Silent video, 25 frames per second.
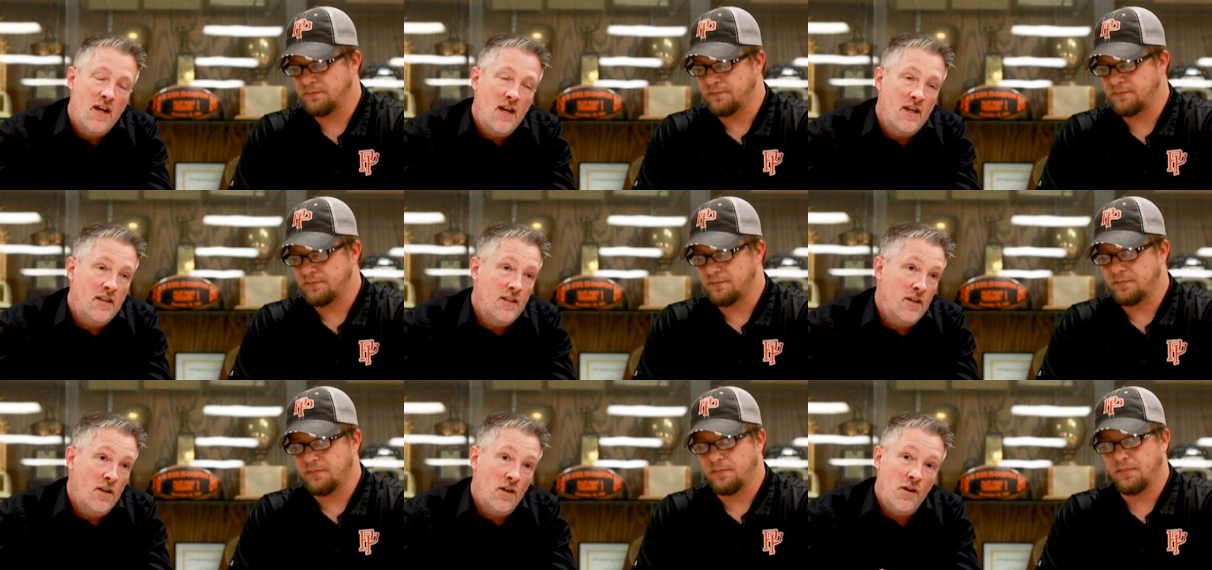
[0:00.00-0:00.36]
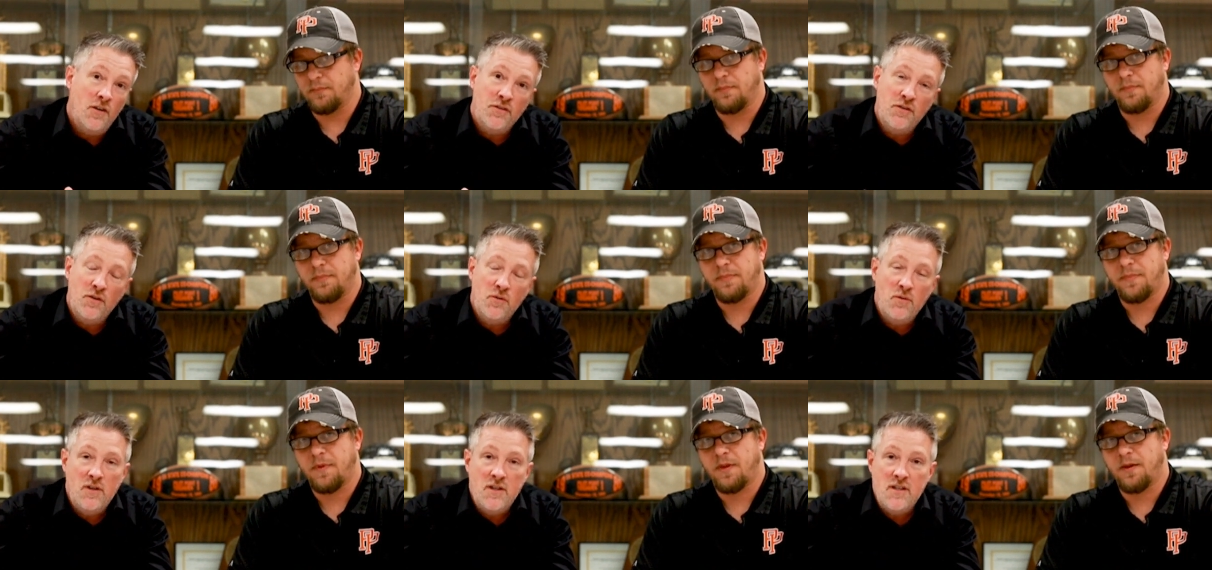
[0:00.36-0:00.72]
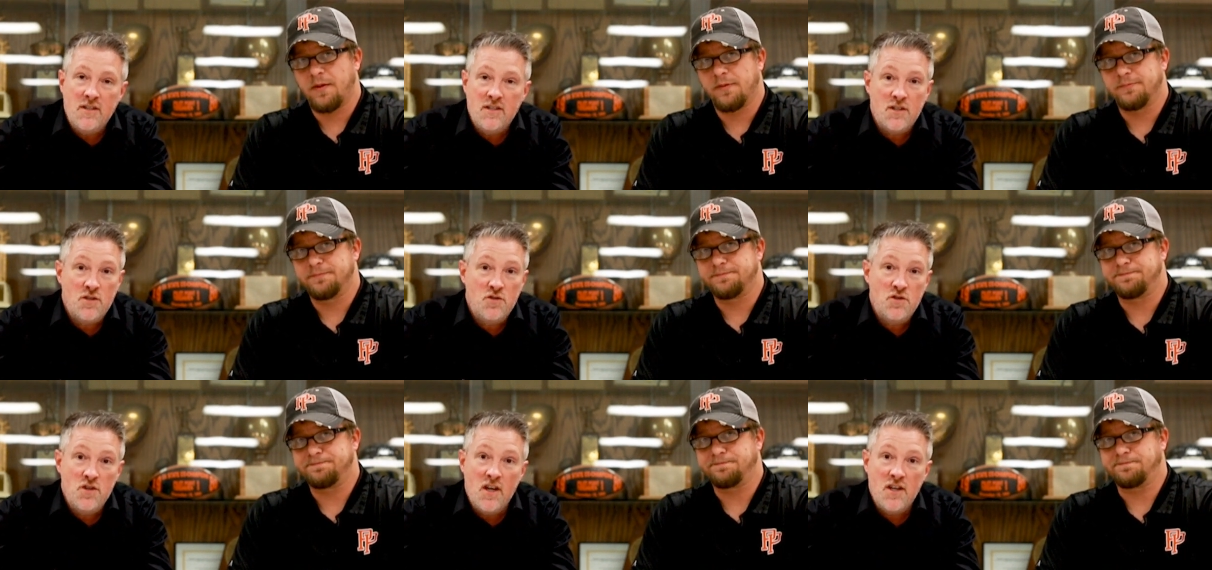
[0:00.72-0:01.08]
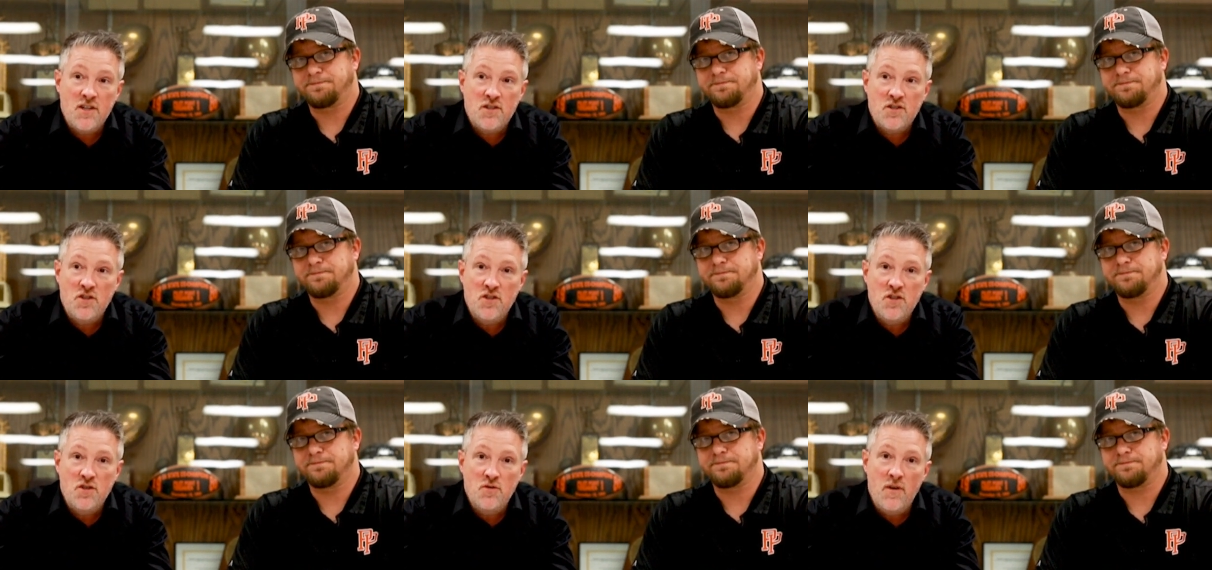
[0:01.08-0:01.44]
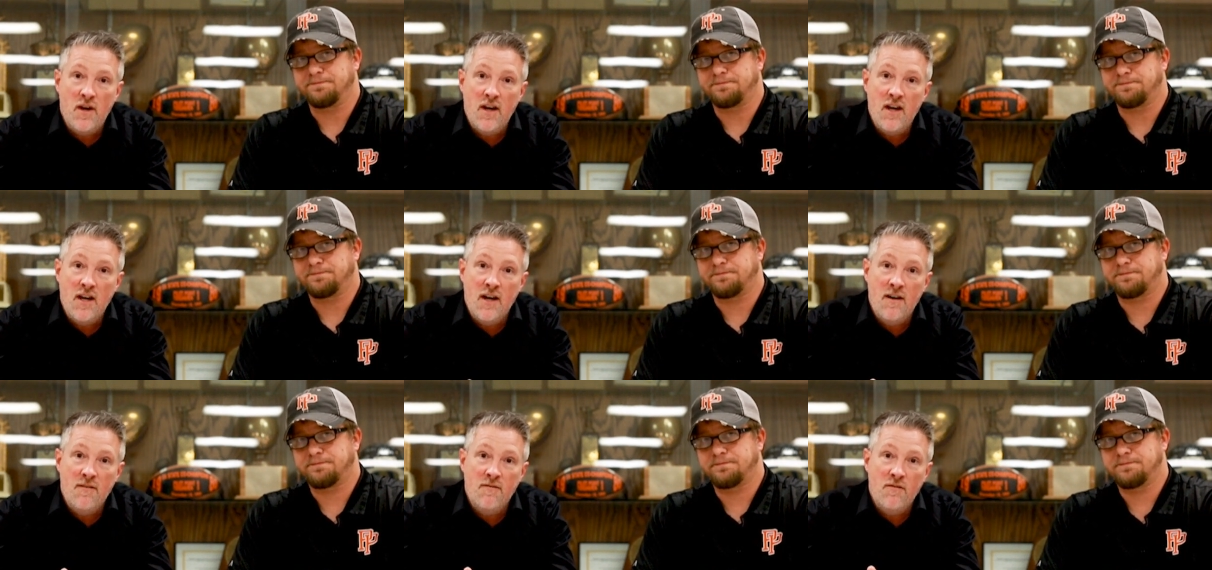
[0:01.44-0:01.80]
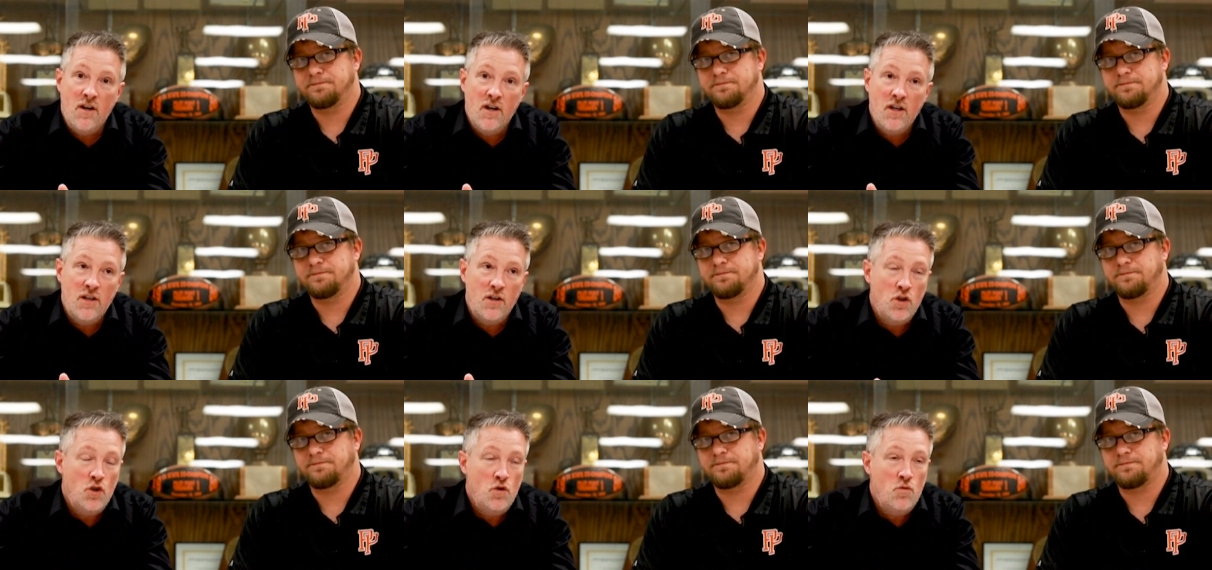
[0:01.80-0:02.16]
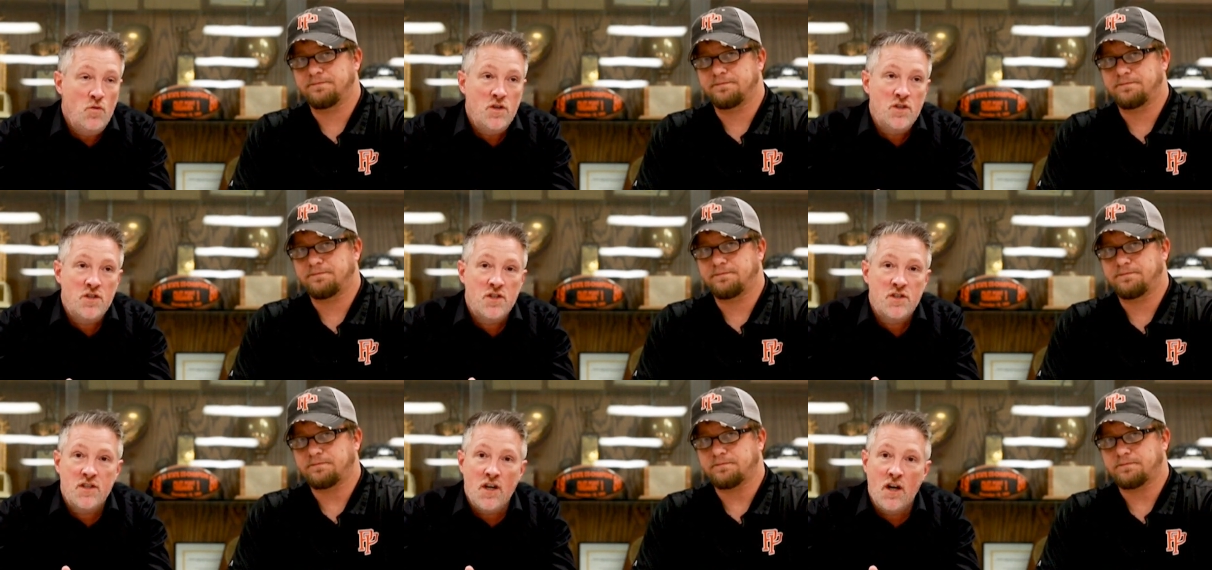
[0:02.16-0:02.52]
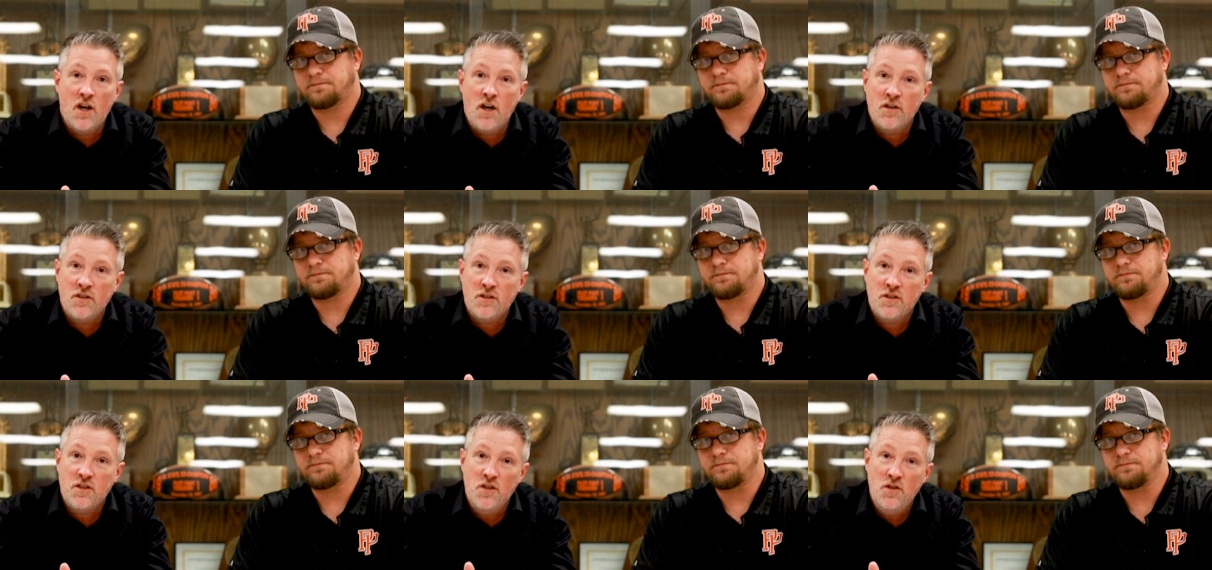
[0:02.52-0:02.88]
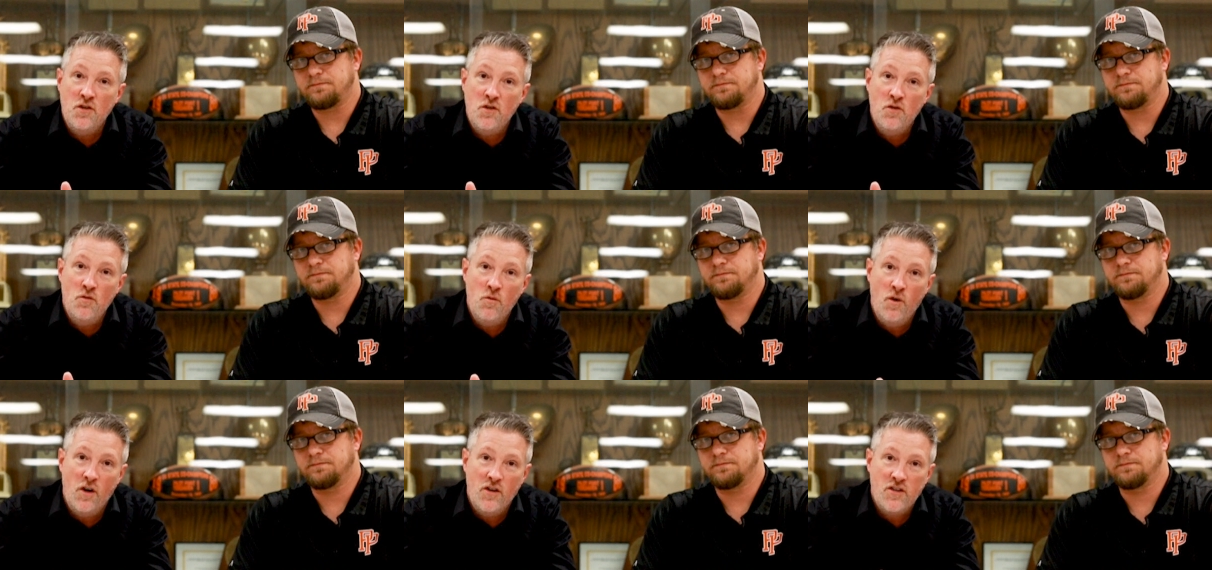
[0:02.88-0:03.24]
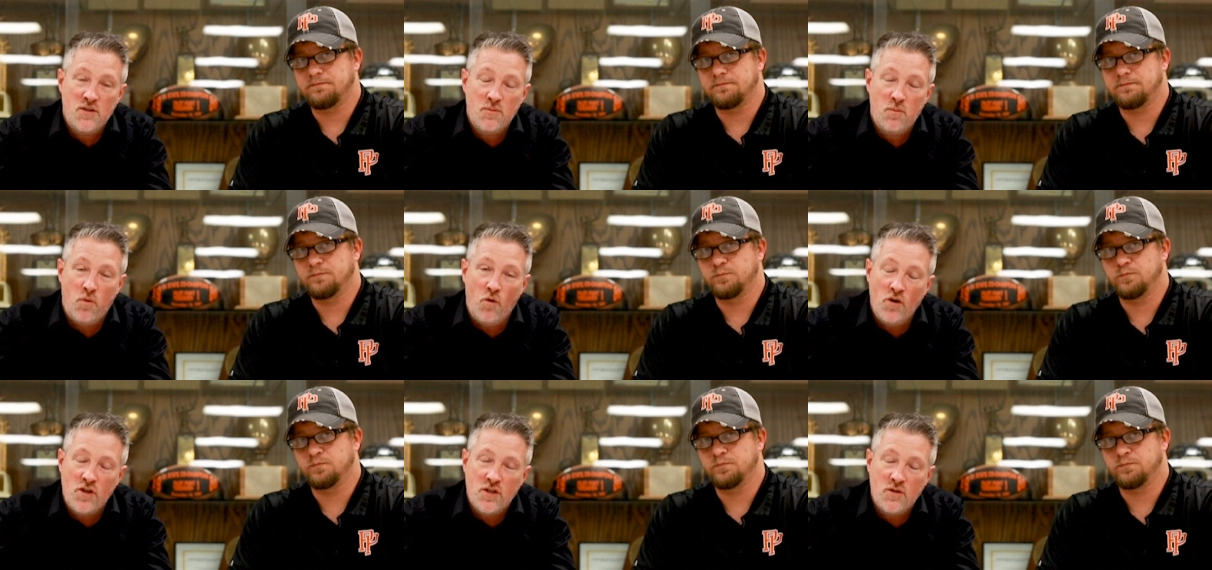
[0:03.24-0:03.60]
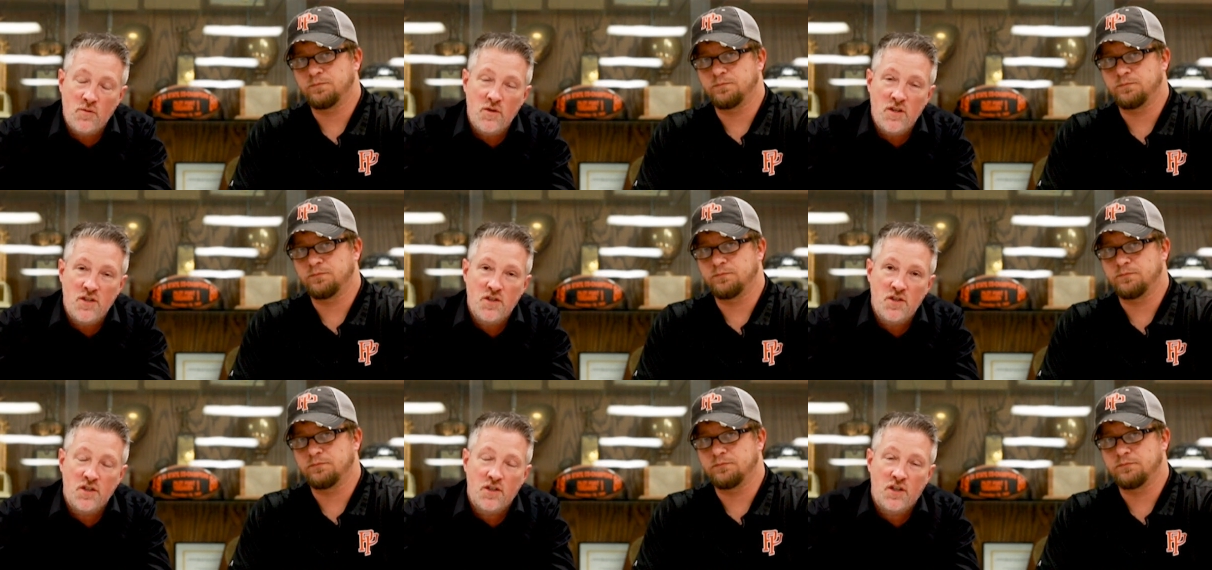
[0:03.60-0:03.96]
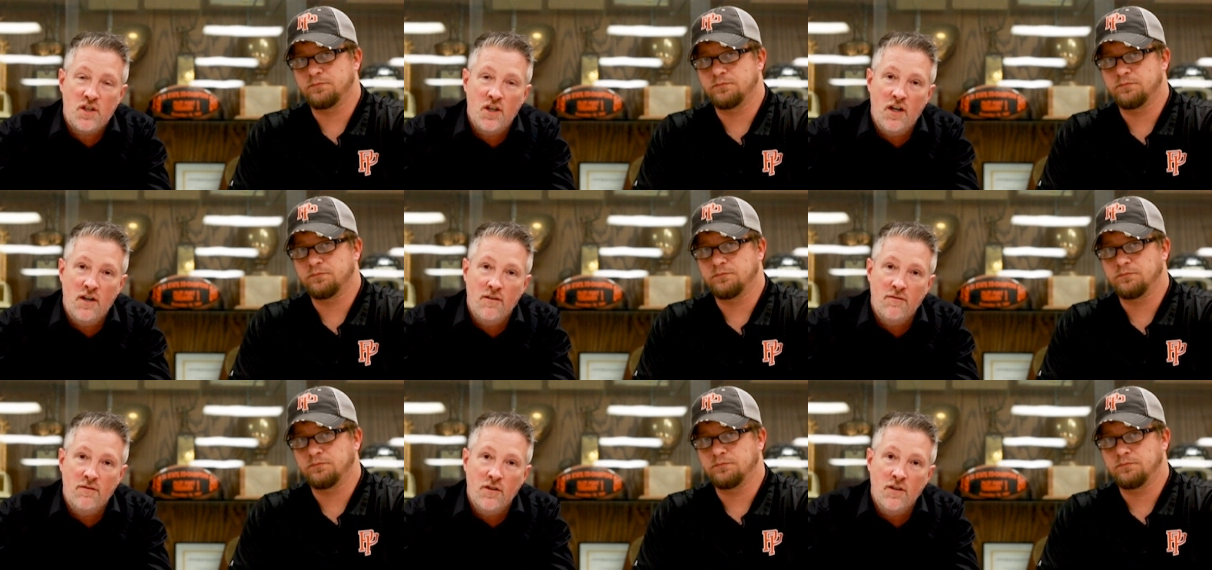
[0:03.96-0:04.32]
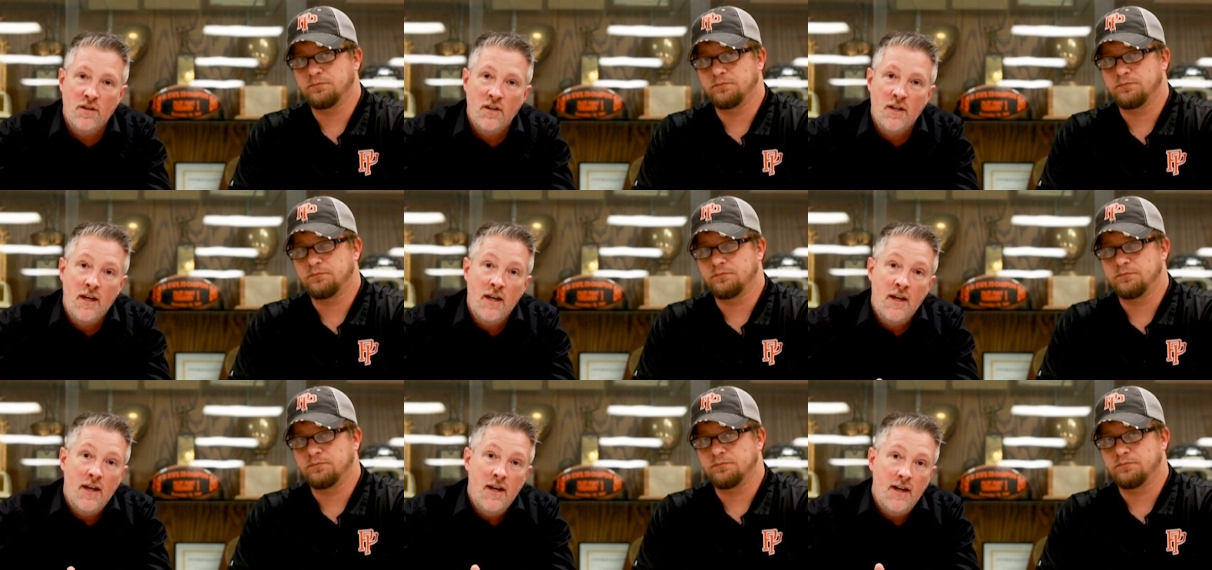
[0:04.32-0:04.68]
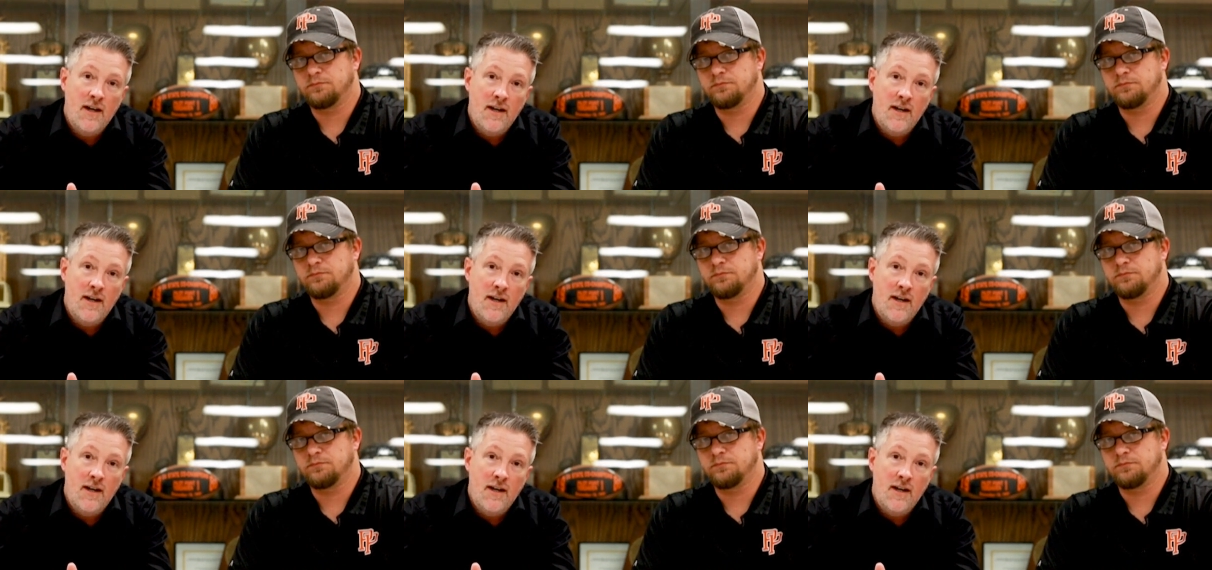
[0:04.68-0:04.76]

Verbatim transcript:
Speaker 1: And then also any suggestions you have on who we should talk to, what sports we should cover.